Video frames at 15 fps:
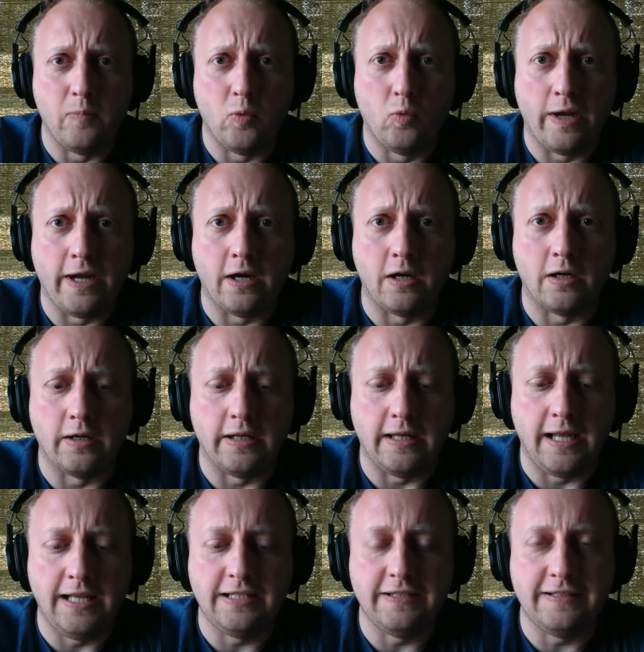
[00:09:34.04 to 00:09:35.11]
where an
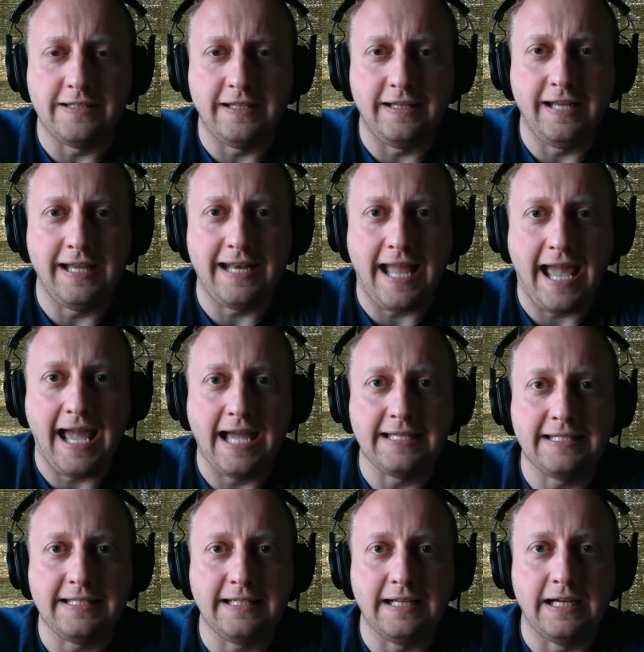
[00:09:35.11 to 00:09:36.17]
agency had
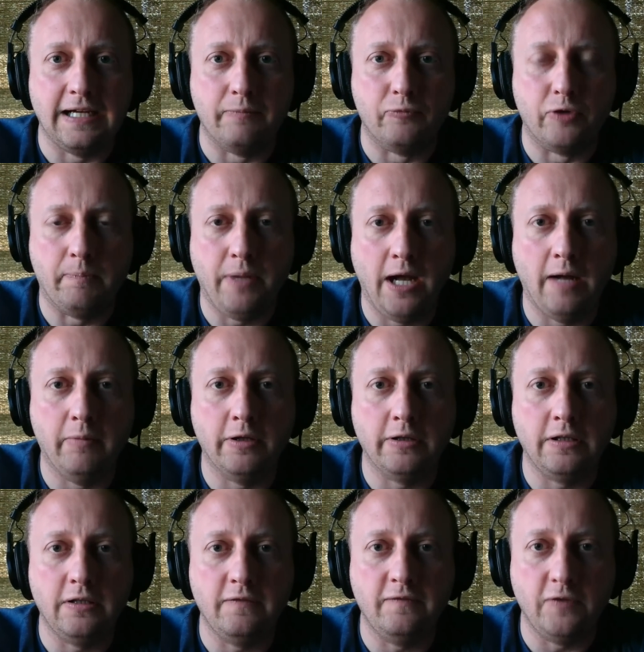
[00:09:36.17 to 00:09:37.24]
asked
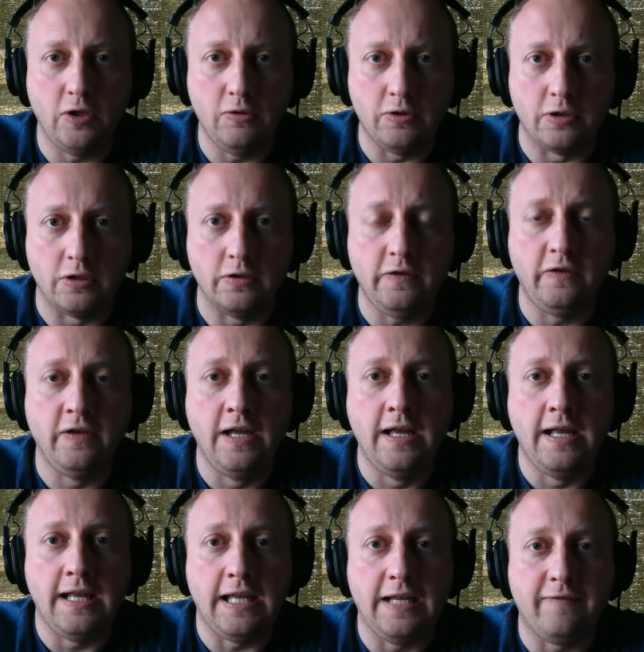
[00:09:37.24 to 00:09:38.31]
Republican voters
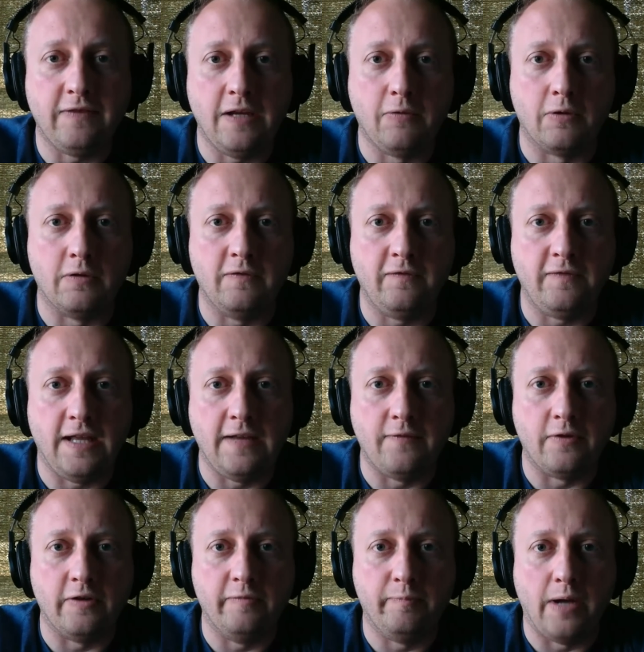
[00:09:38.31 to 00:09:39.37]
if they were in
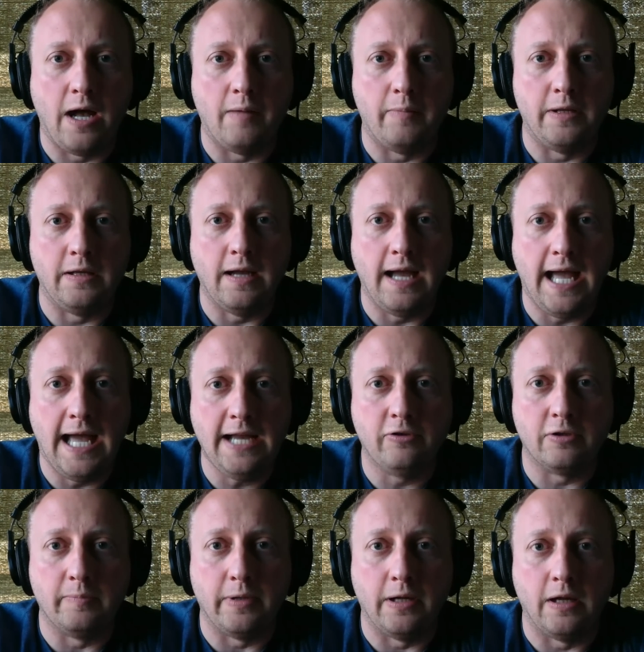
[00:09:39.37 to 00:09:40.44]
favor of bombing
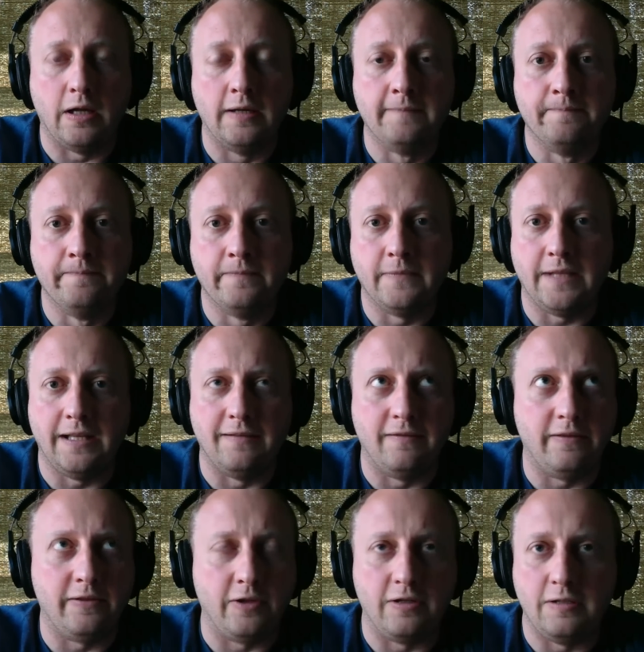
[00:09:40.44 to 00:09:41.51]
Agrabah.
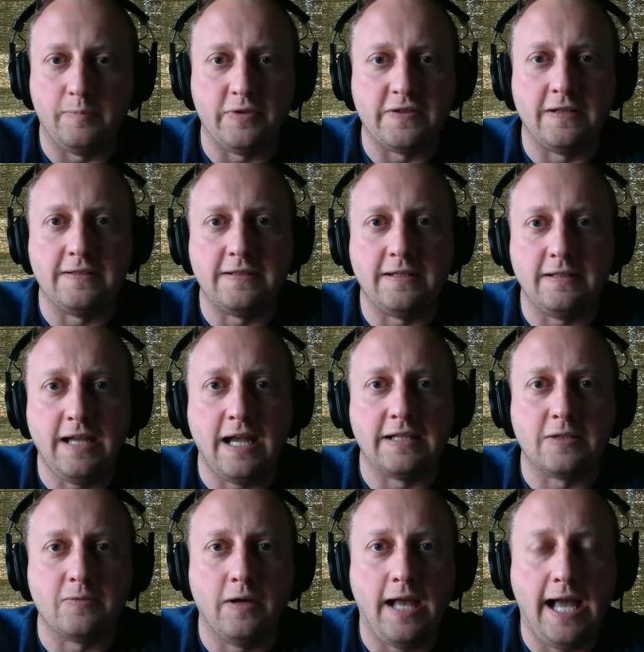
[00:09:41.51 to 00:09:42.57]
and 30% said
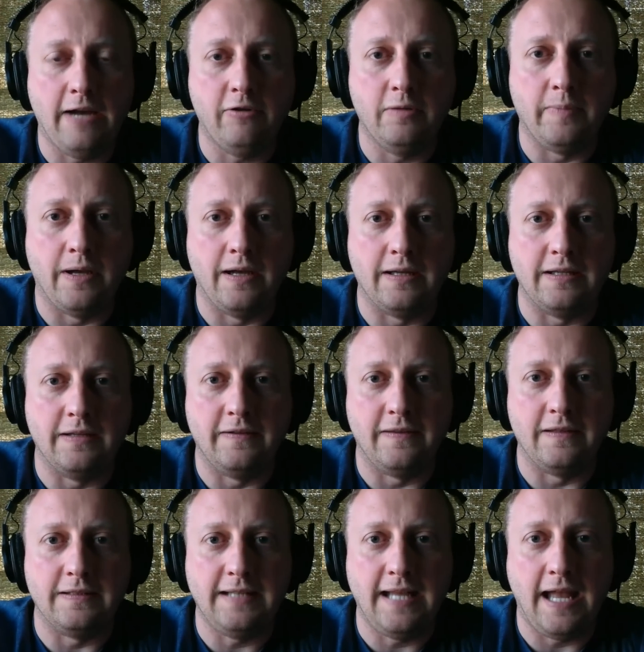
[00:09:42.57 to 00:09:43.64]
yes. Well, Agrabah
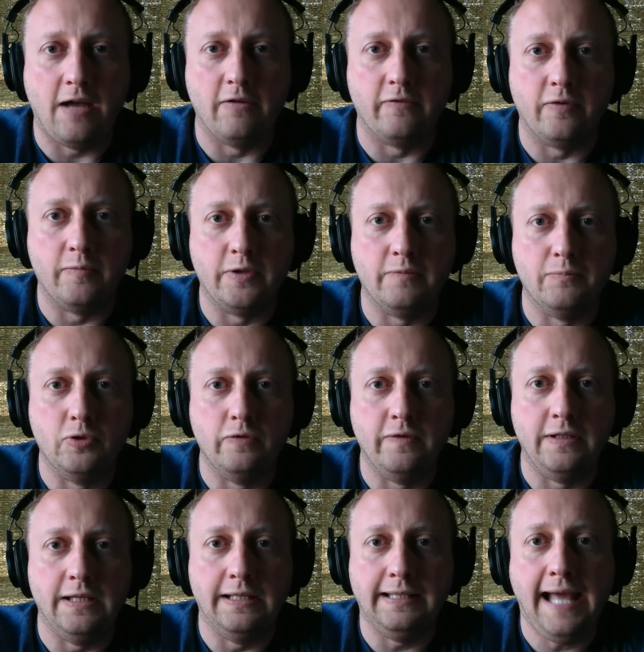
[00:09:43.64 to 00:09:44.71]
is the town from the
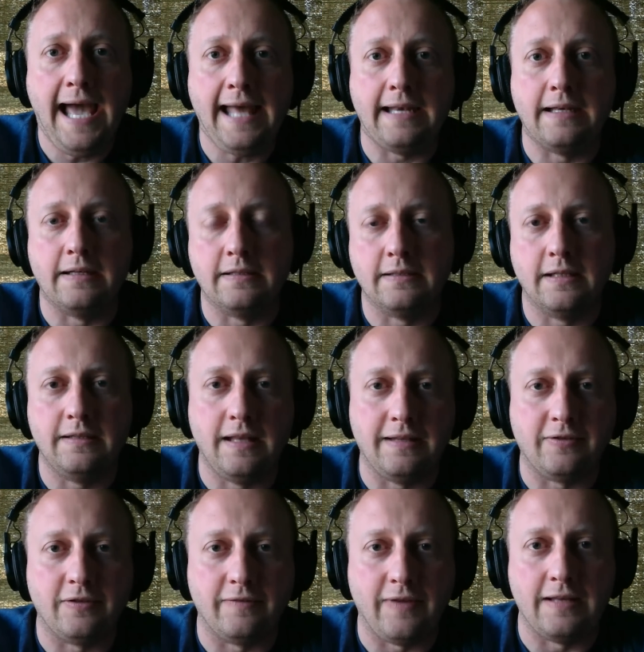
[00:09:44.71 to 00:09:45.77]
movie Aladdin, and they
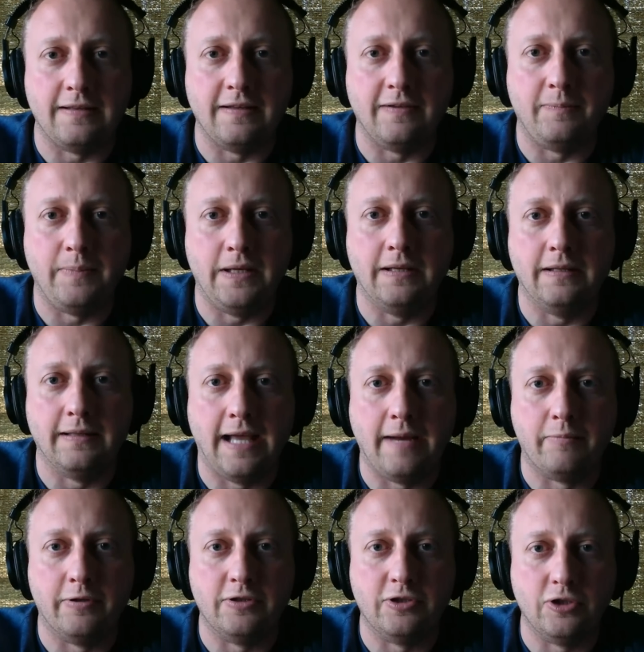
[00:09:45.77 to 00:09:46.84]
sort of had this big
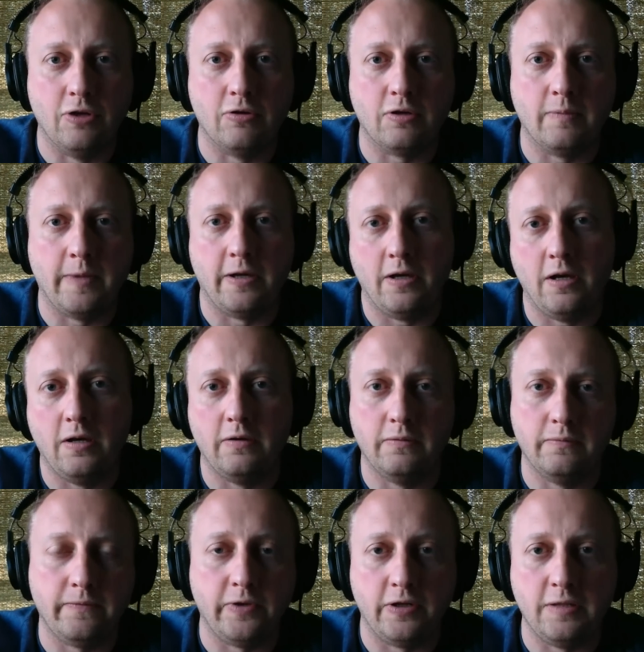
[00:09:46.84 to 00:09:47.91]
elaborate joke about,
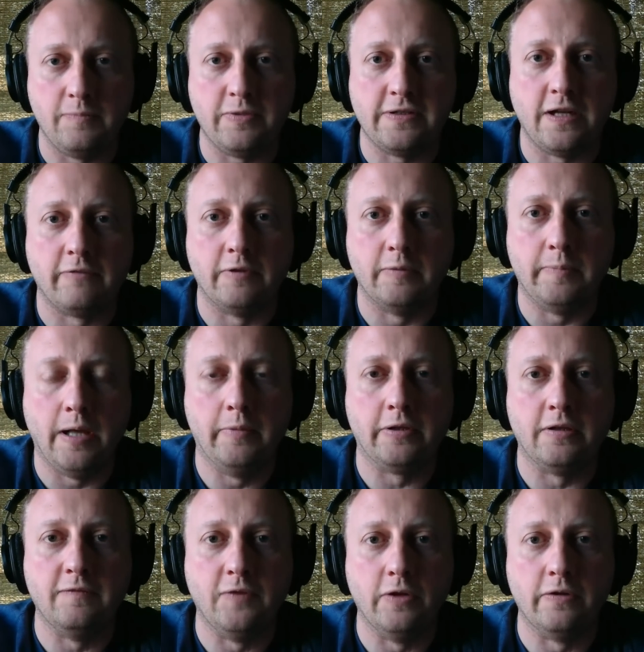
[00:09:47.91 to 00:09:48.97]
oh, 30% of
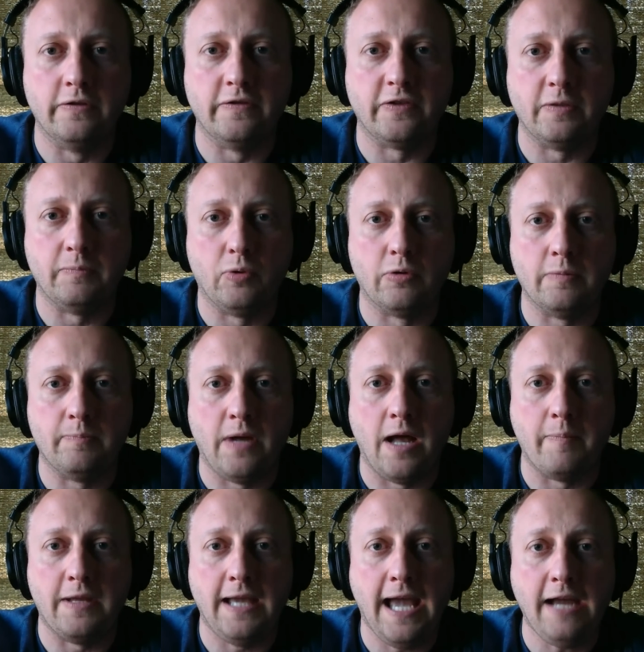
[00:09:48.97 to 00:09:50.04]
Republican voters support
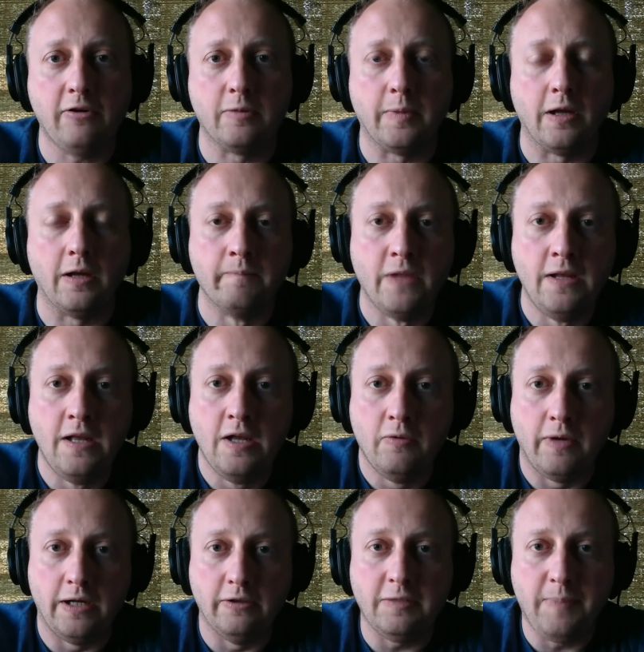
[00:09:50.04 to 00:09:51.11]
bombing Agrabah. Right.
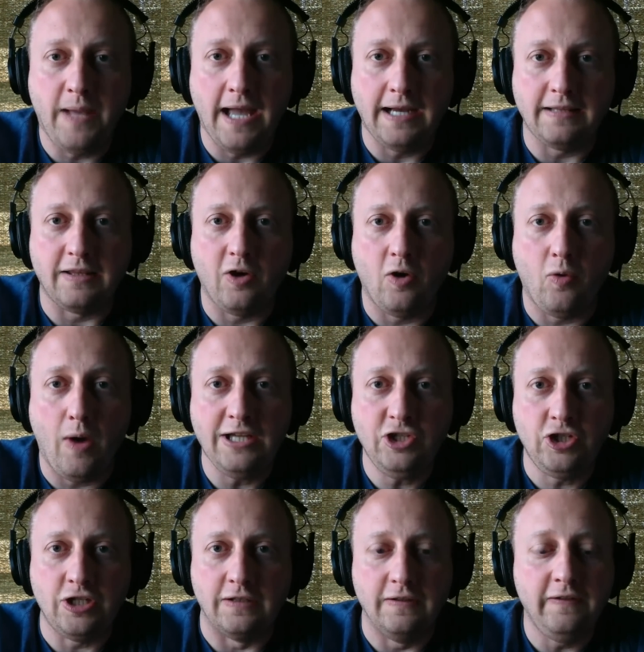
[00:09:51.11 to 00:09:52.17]
When I look back at the
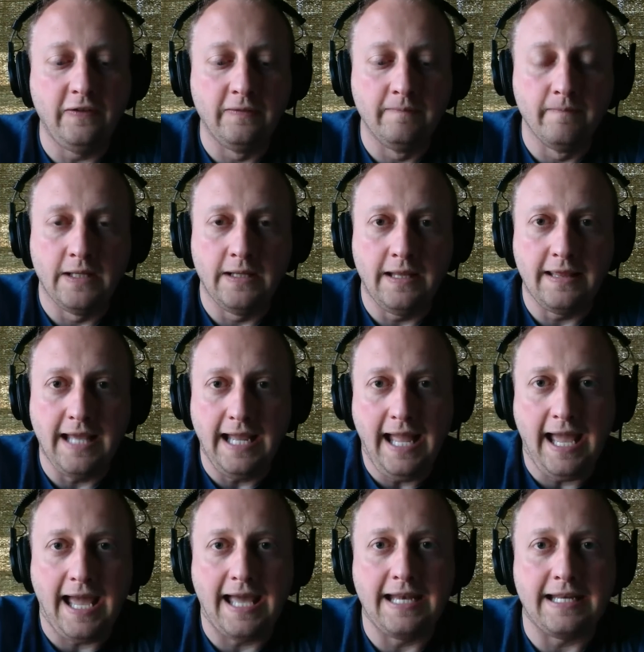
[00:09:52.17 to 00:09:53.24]
questions, they
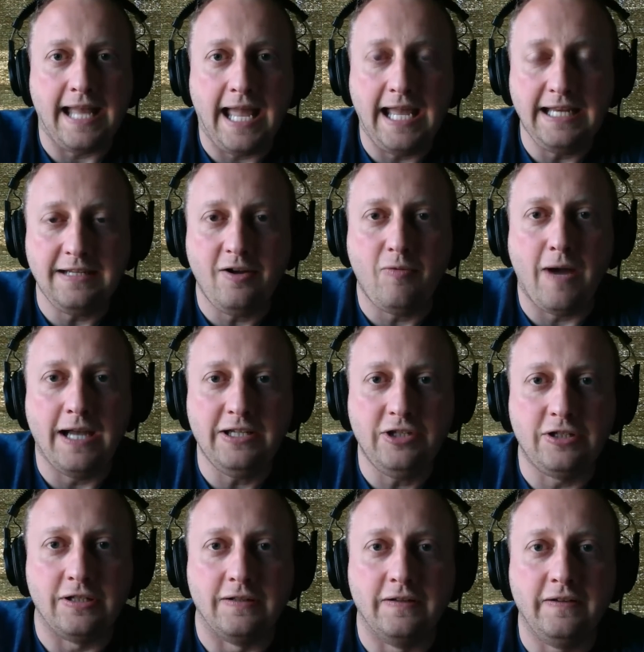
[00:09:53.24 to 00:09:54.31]
had 8
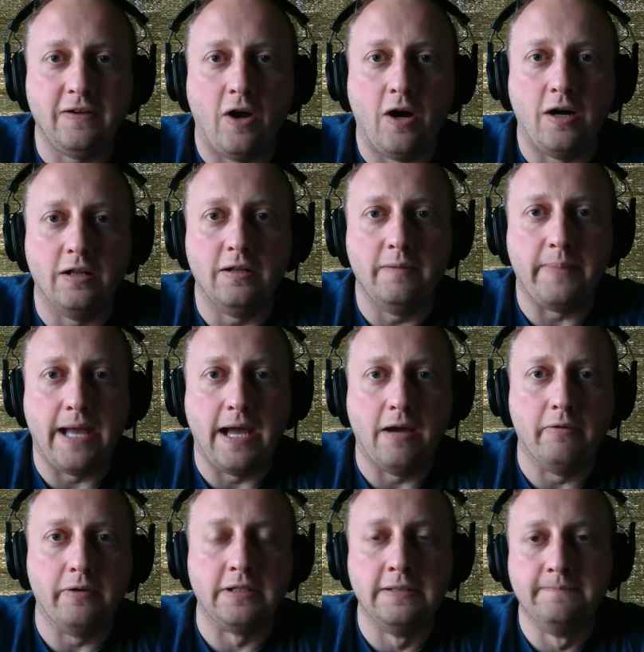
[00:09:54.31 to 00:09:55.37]
questions all
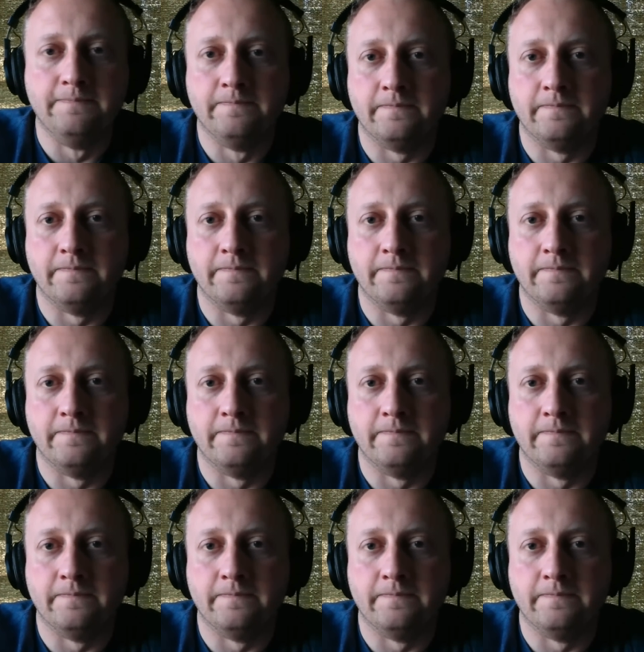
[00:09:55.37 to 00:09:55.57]
about